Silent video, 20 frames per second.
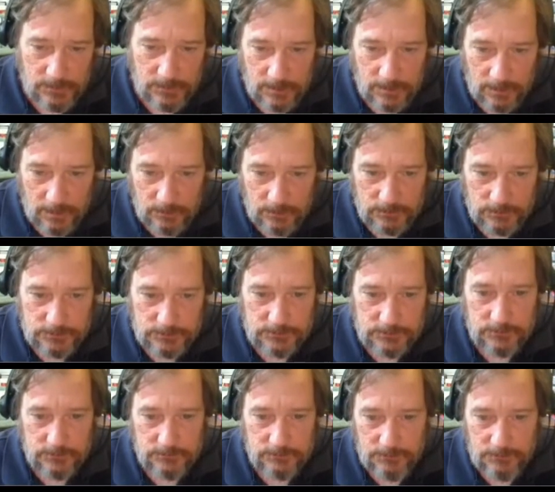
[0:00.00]

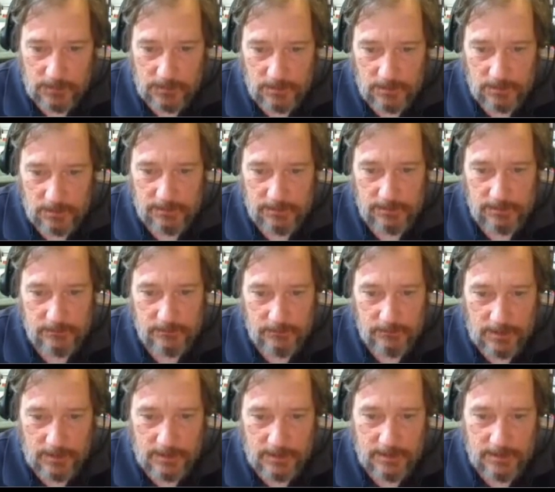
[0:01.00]
oats, barley,
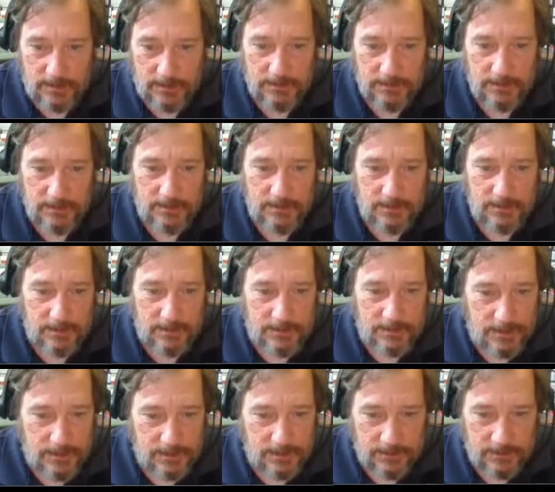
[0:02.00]
rye.
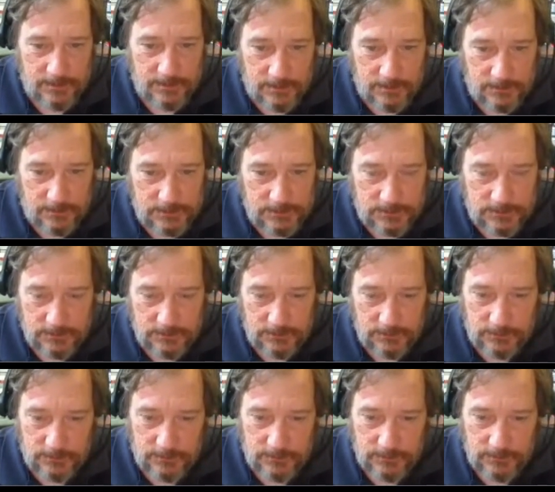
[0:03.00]
None of those
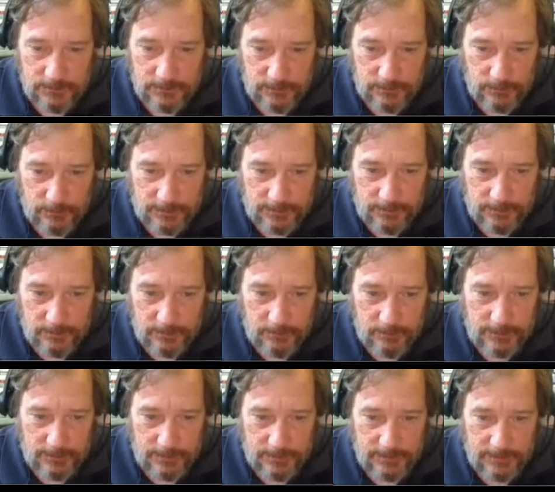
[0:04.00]
do we grow
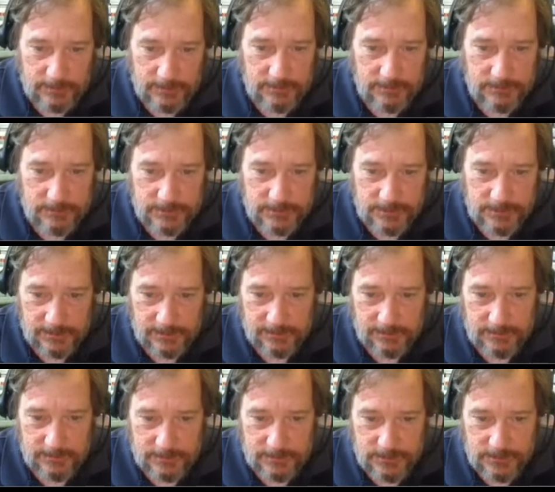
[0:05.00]
any
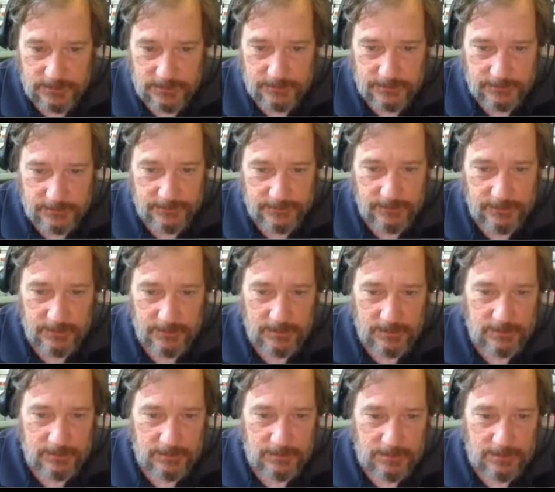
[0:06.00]
genetically engineered
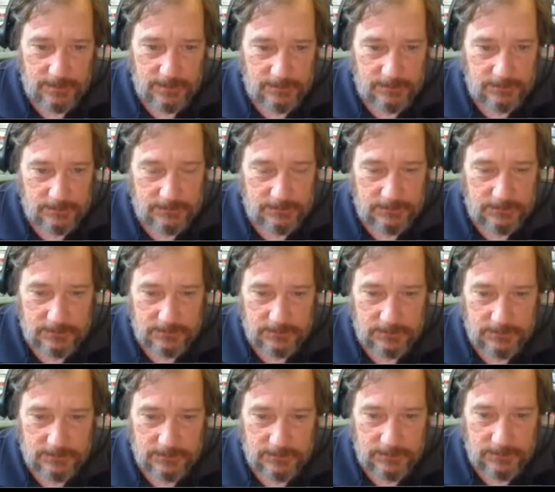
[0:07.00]
uh,
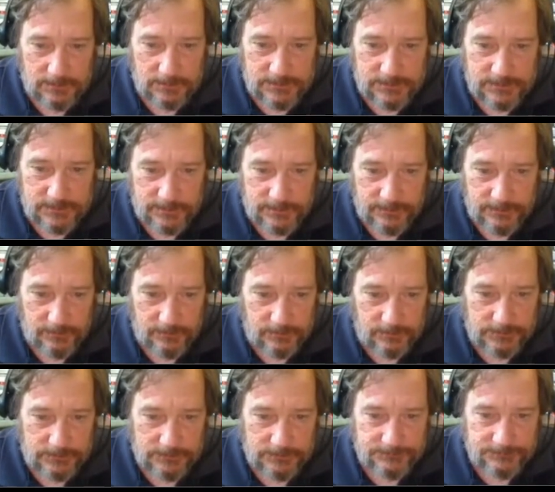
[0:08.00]

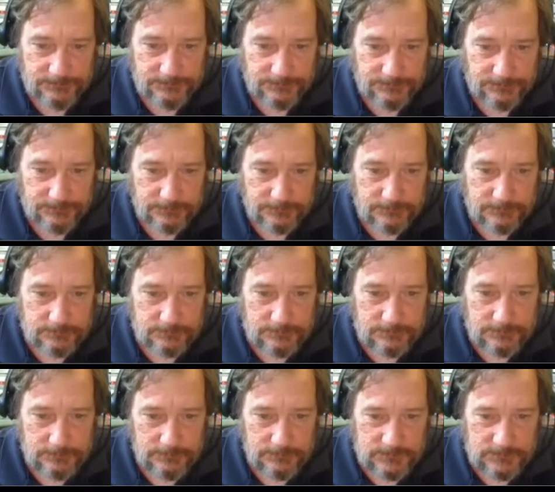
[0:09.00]
cereals.
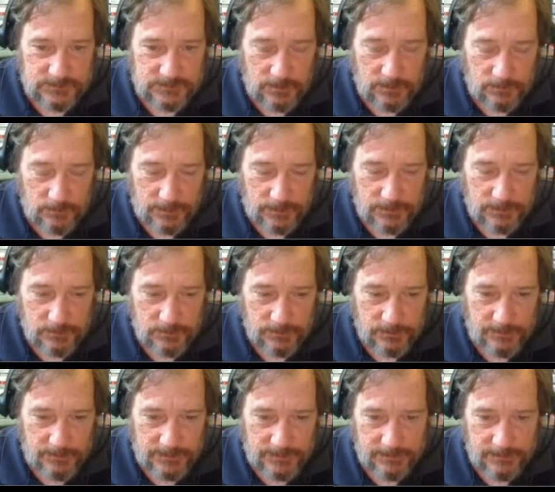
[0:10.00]
So those would
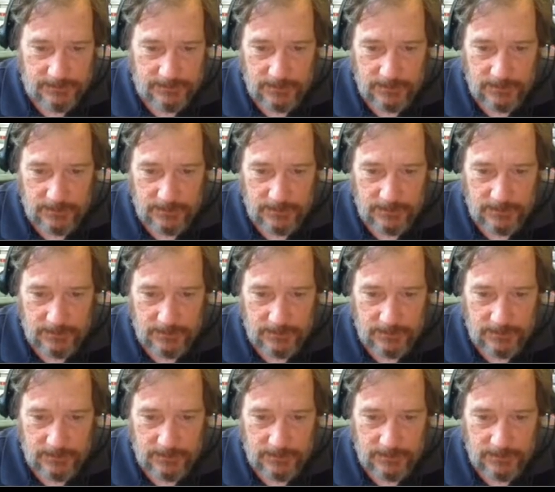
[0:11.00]
have been